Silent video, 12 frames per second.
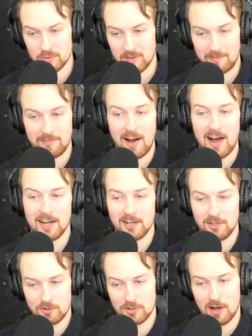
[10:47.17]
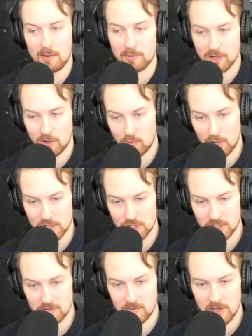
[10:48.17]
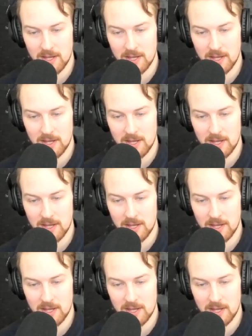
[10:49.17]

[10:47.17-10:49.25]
define your dominant question,